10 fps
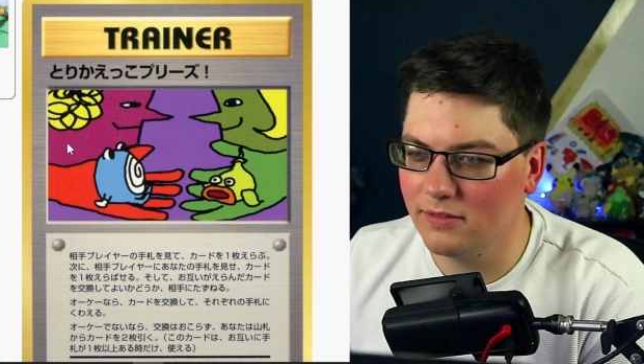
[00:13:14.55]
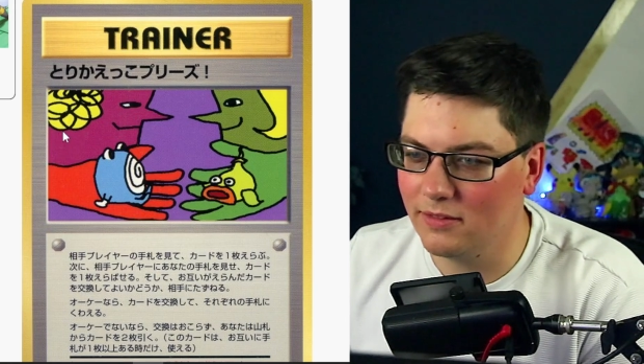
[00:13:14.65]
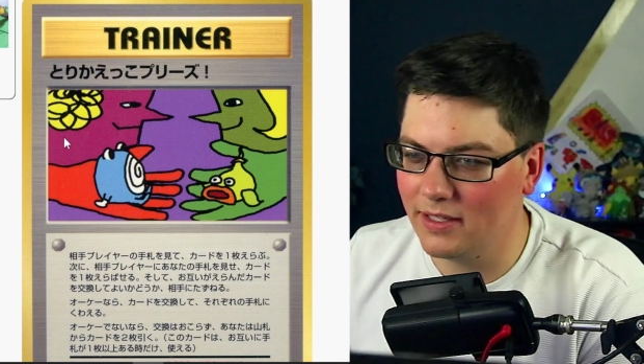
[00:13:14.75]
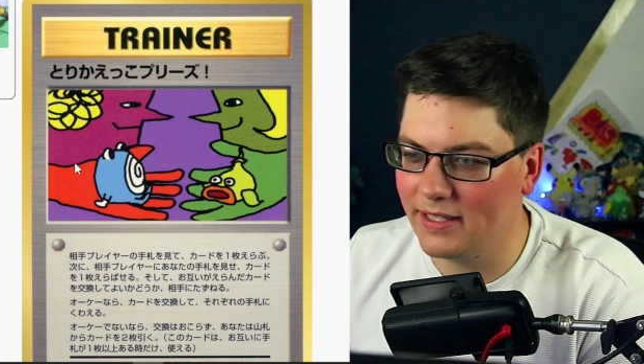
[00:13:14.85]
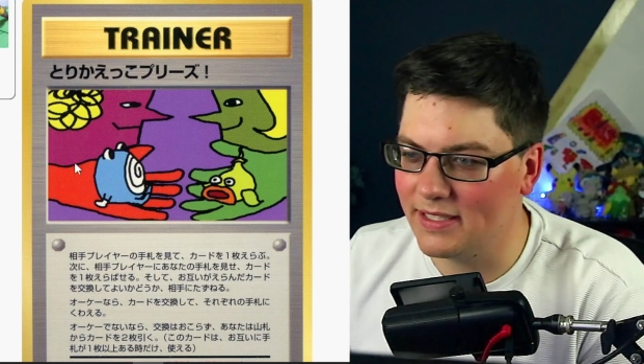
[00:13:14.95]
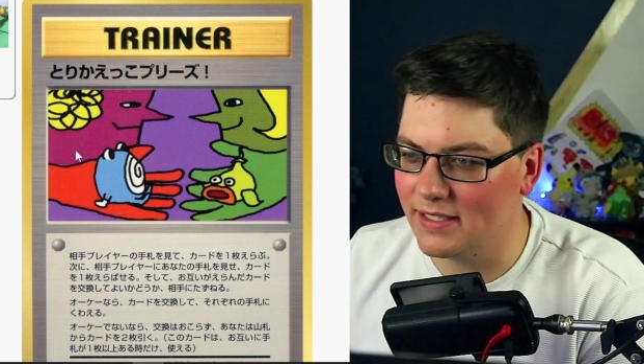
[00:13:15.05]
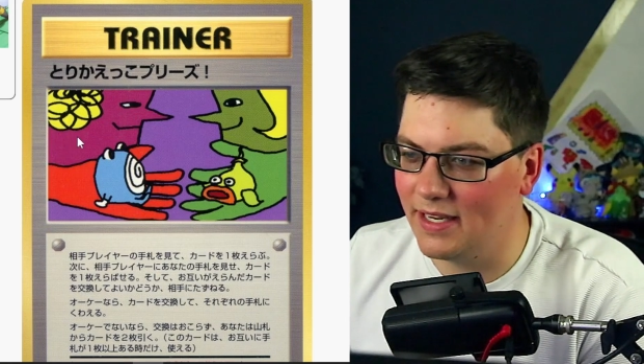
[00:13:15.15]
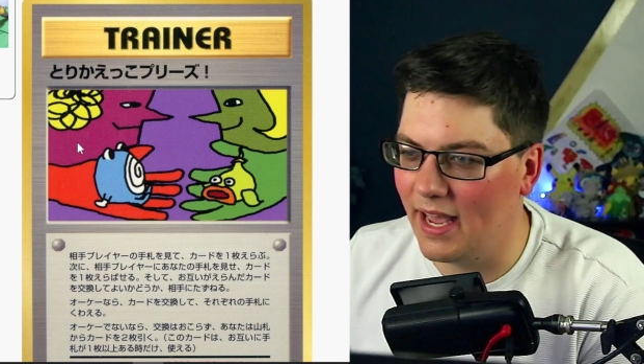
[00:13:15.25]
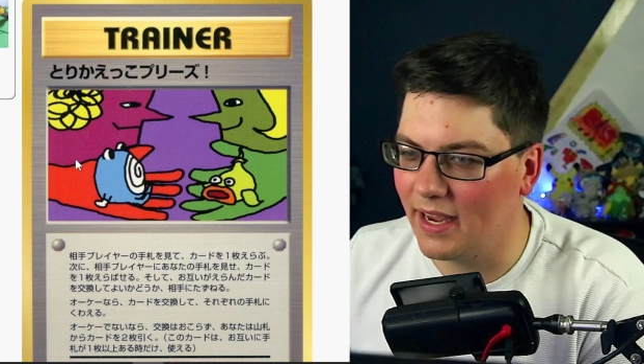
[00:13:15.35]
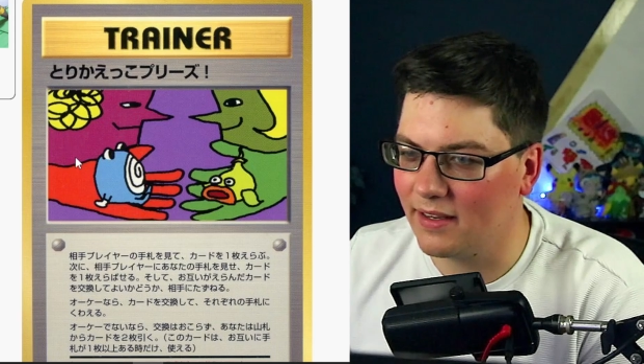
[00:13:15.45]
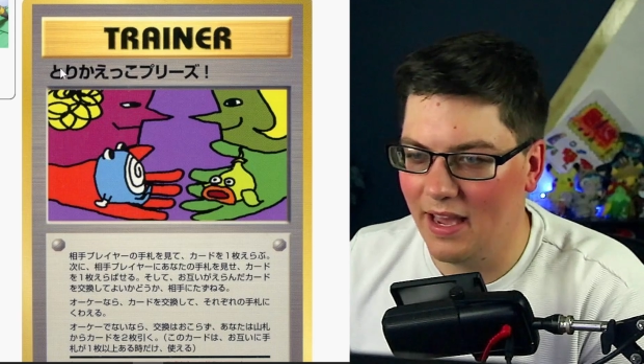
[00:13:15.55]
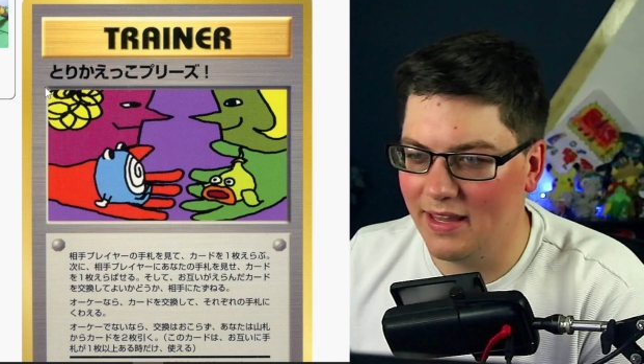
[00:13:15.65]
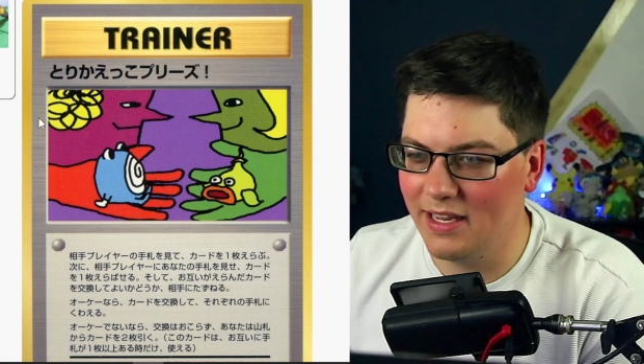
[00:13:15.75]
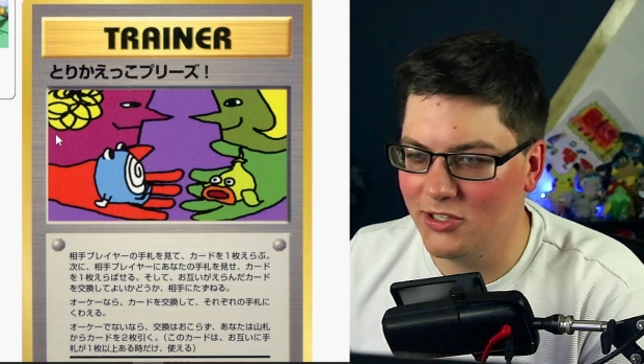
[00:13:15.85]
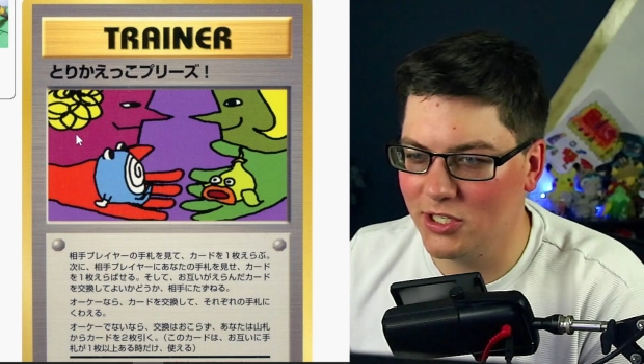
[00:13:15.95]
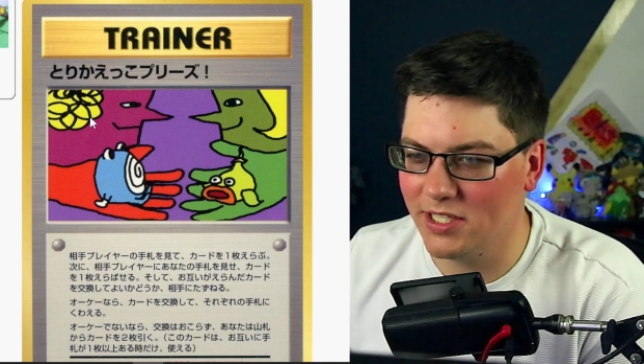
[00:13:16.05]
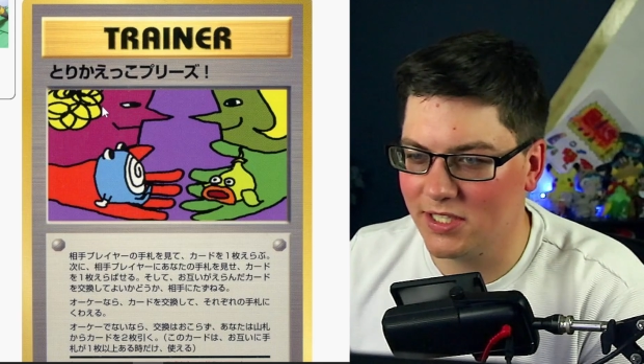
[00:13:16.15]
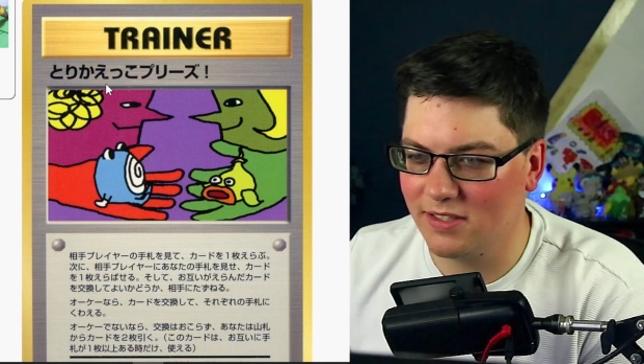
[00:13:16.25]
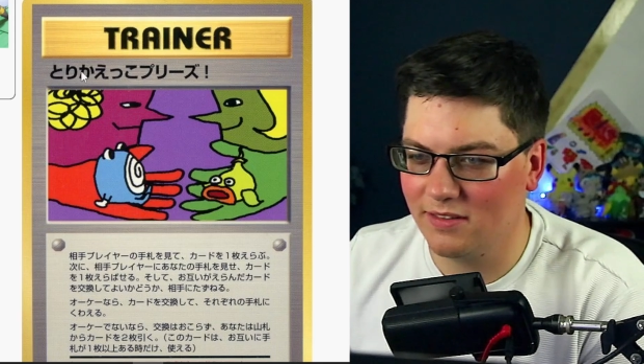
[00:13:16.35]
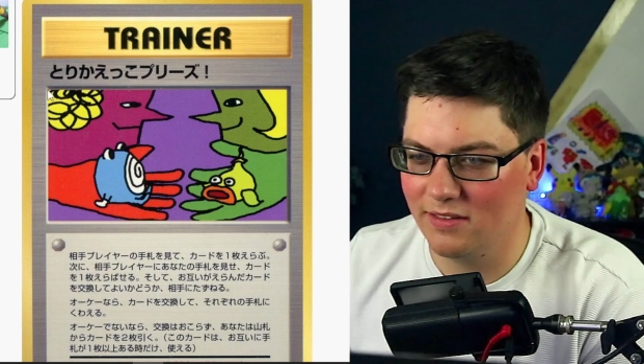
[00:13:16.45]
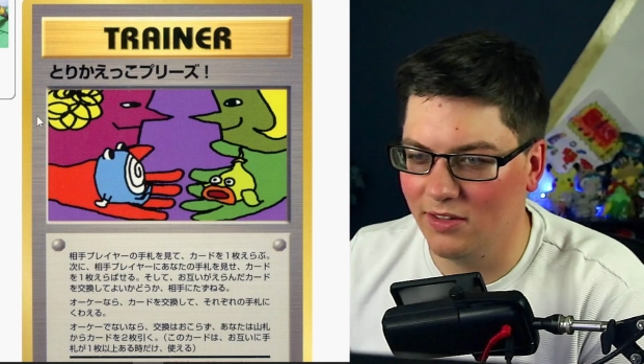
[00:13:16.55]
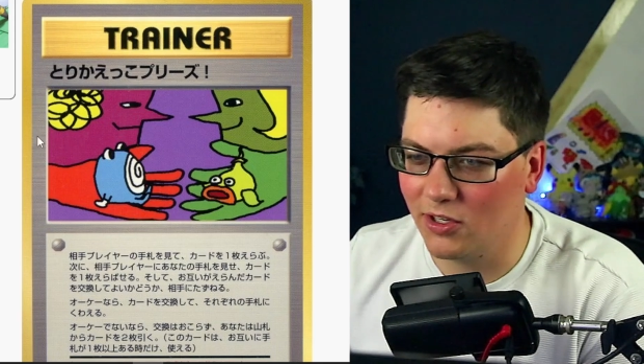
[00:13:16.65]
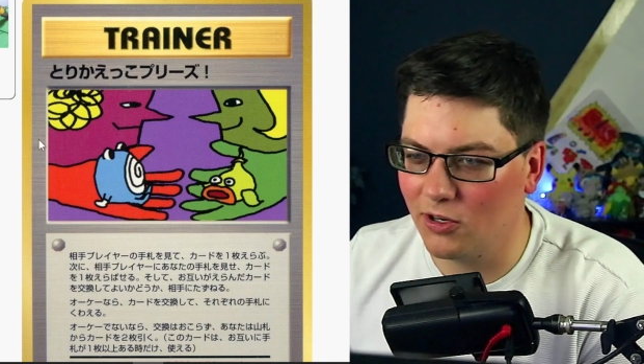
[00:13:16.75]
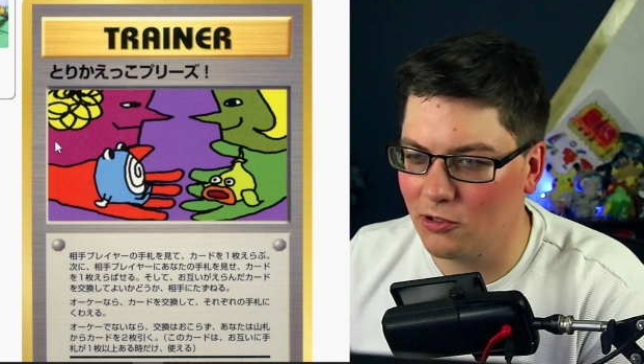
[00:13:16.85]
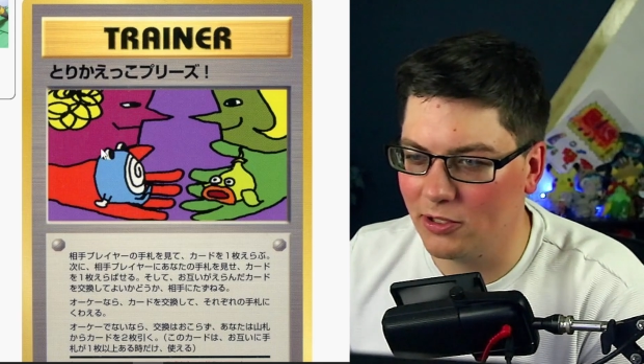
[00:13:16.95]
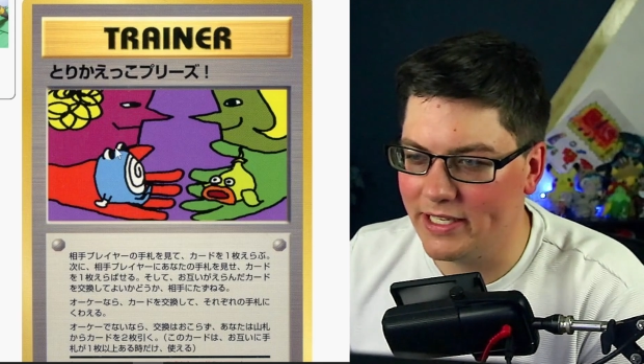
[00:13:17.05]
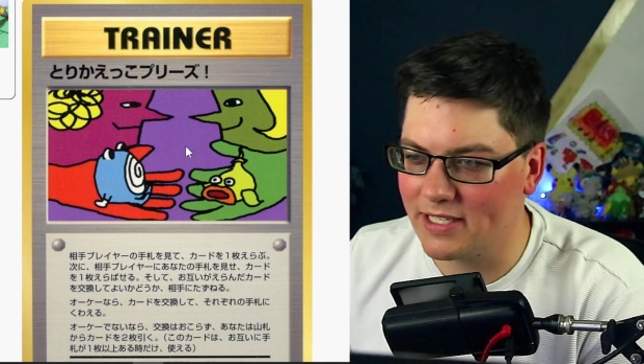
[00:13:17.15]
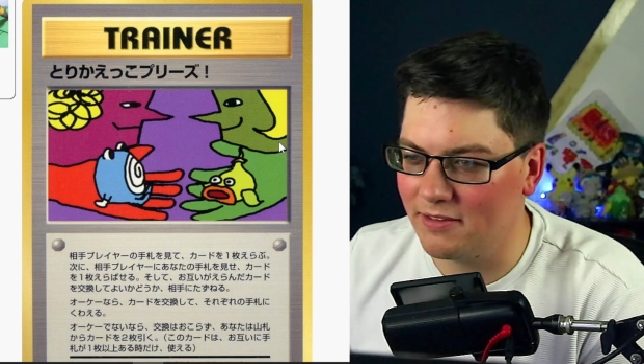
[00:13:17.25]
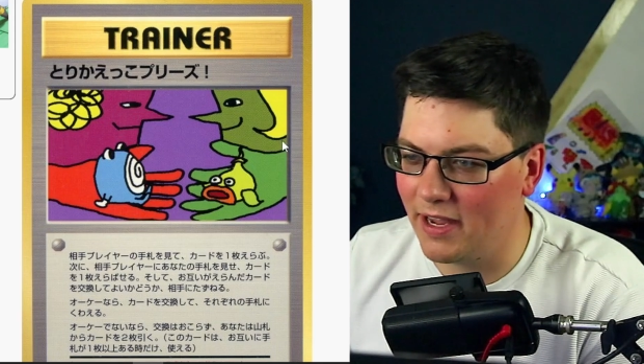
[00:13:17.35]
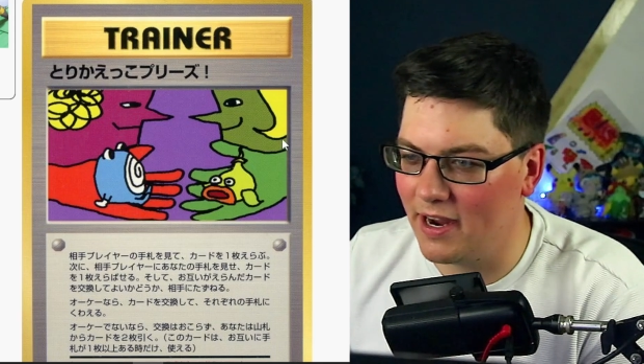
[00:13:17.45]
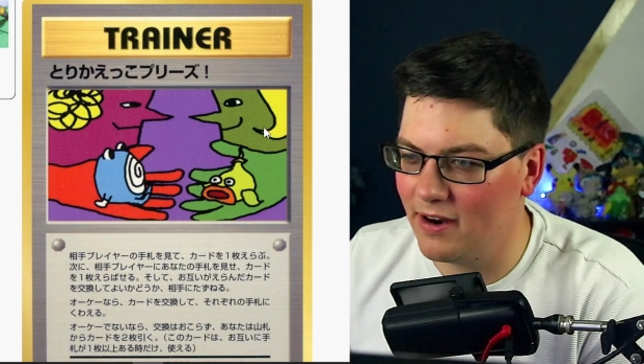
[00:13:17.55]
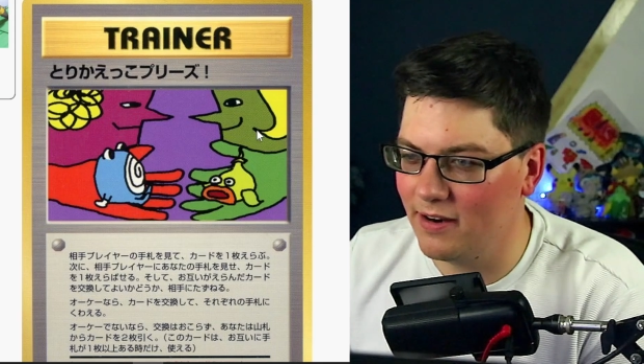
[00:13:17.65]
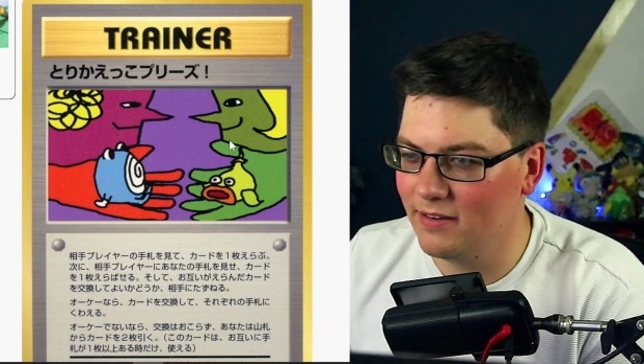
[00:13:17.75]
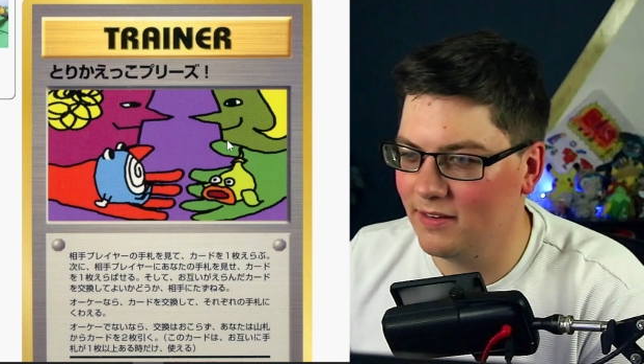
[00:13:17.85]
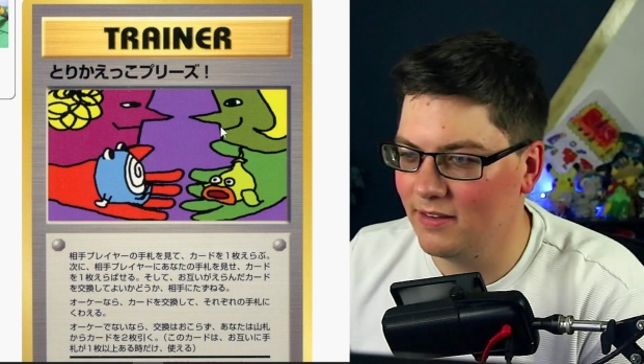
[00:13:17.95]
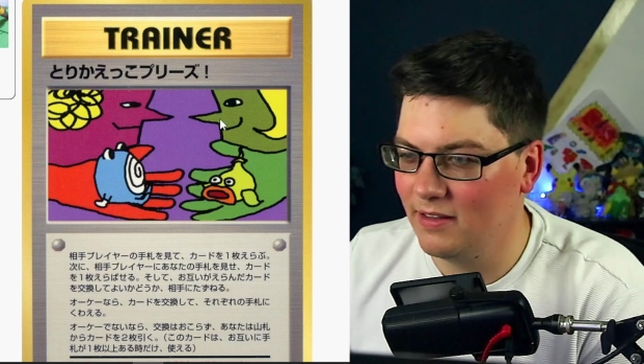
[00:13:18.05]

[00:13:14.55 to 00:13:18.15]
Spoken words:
Look at this neck. And then just the curliest of hair.